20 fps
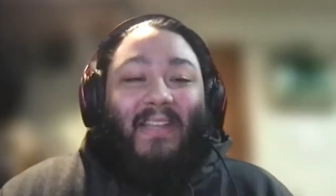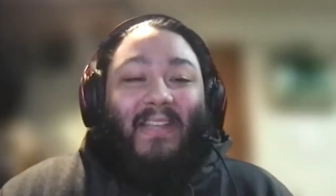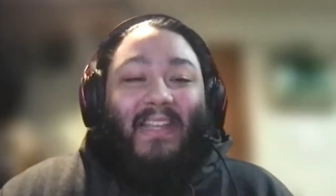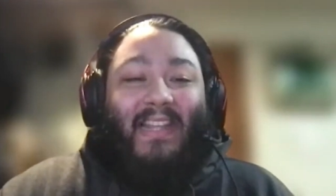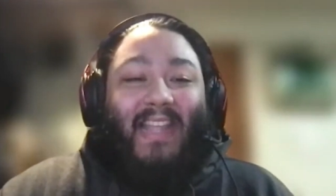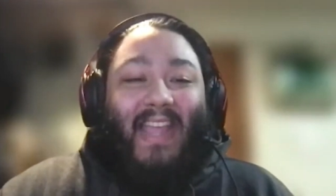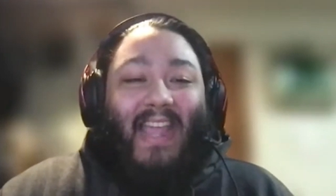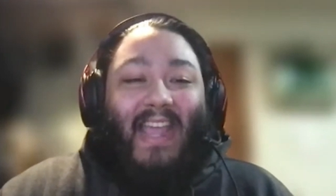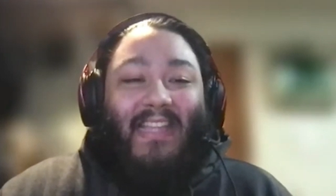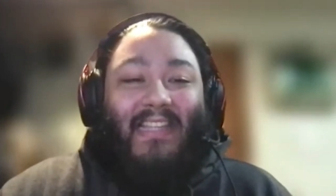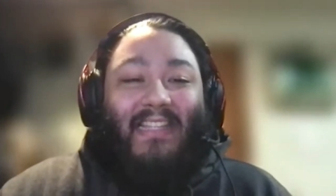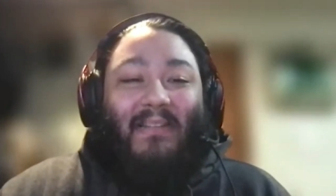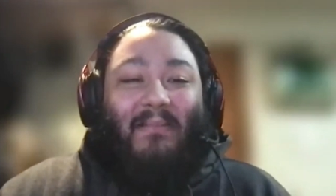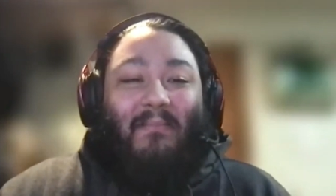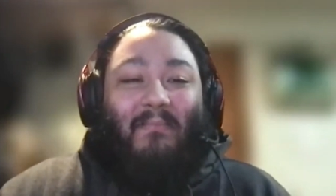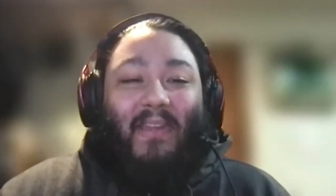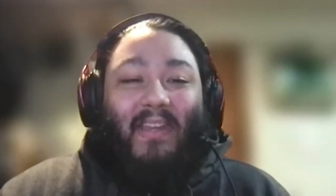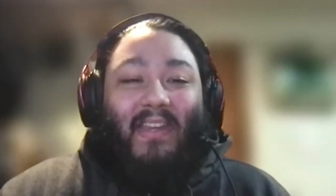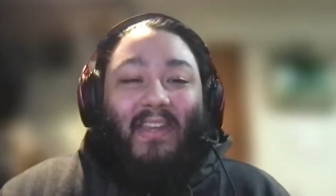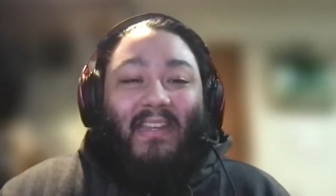and it ended
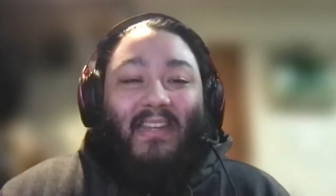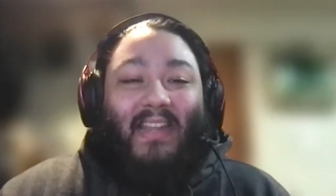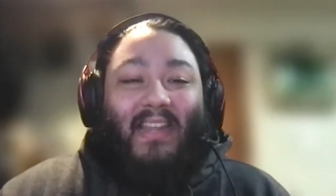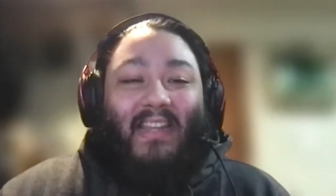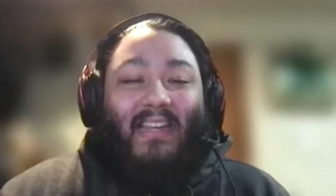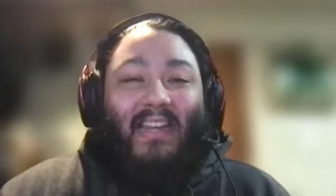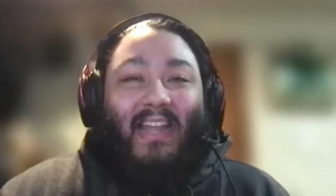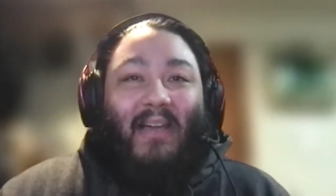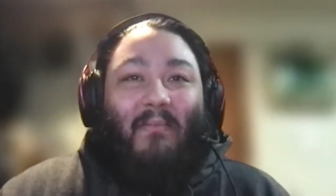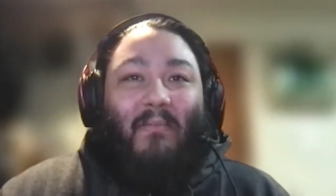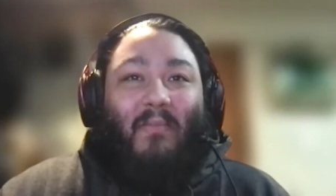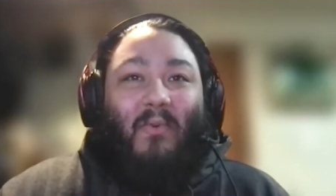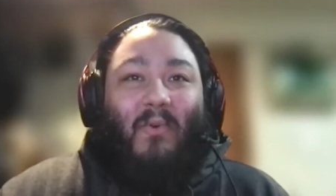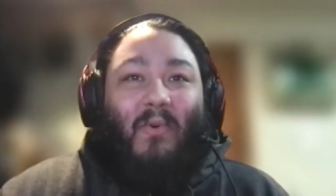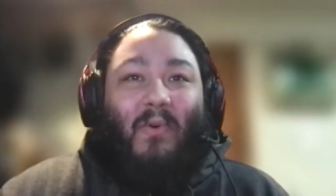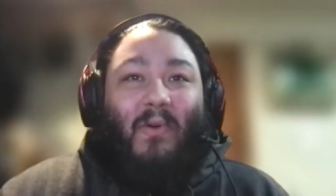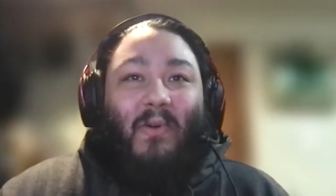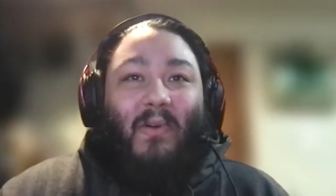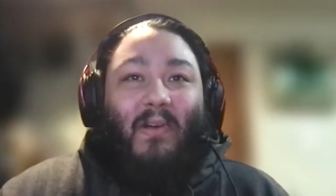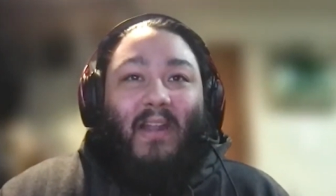up being like a lot
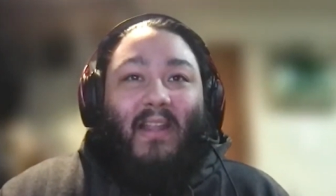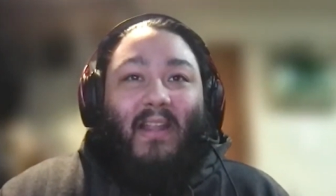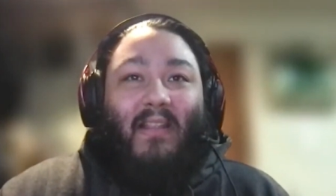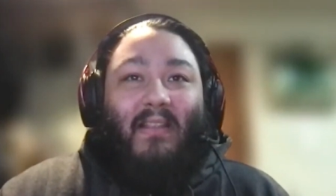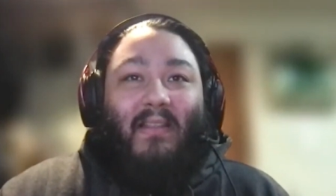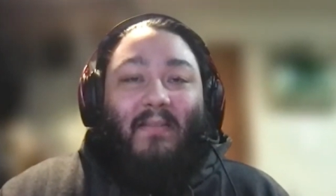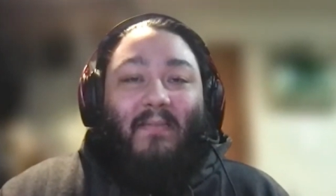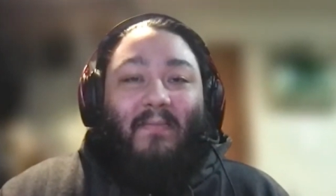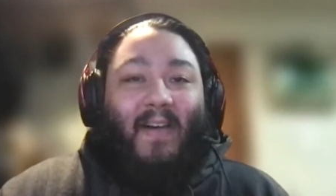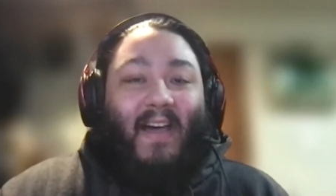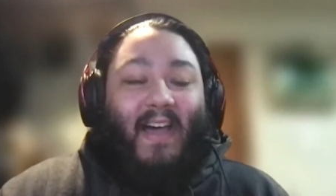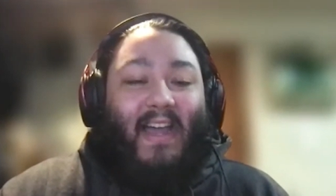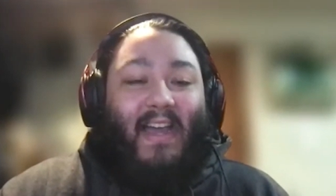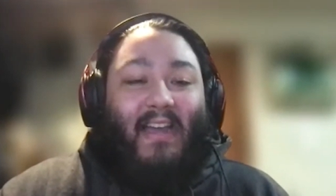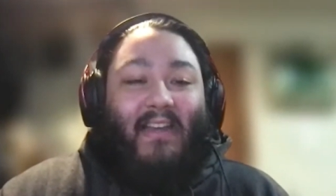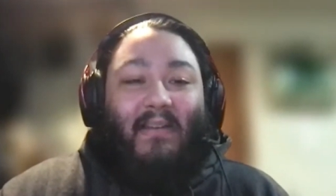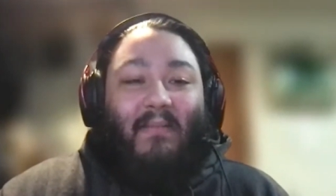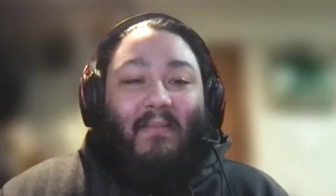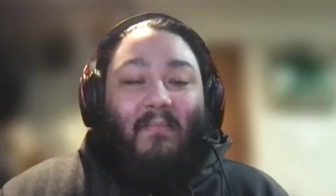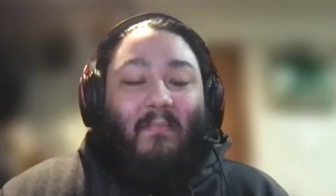more like
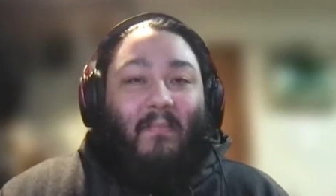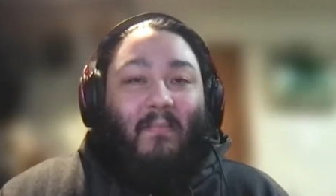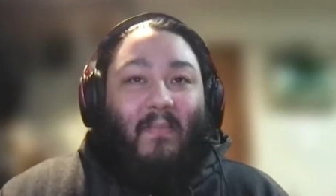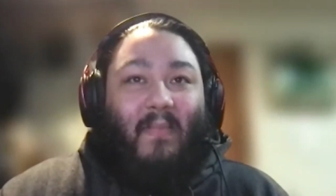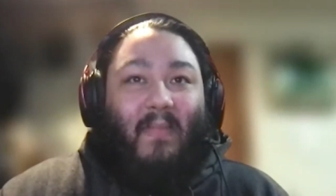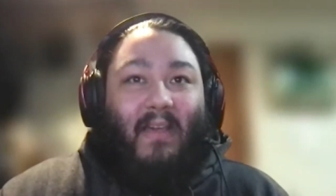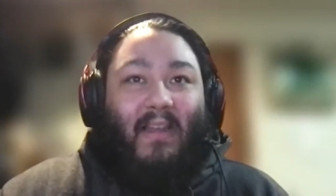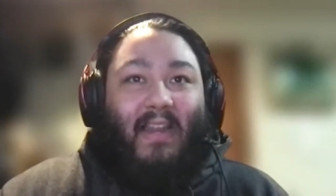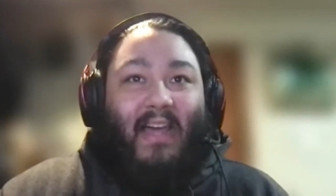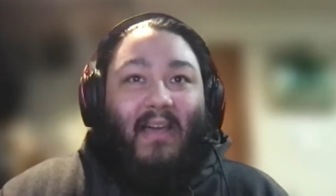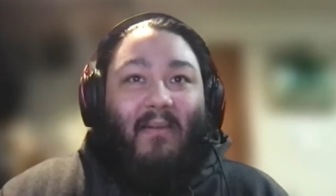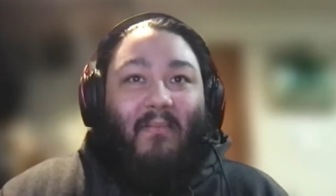defined and a lot